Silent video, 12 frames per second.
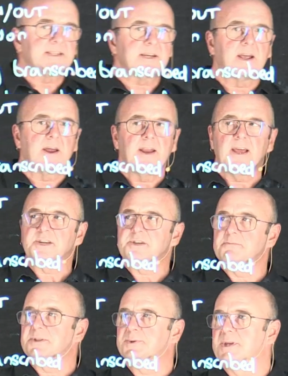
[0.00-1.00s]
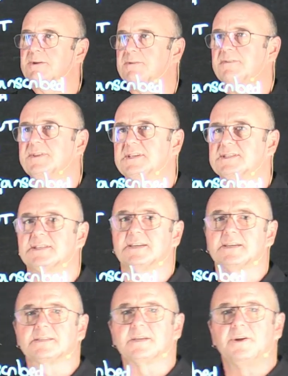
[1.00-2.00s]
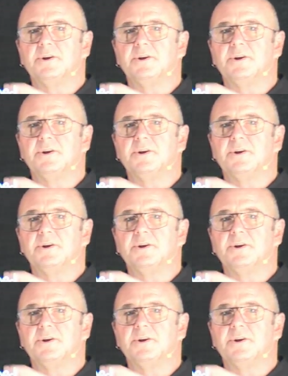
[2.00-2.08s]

a connection between all of these things. An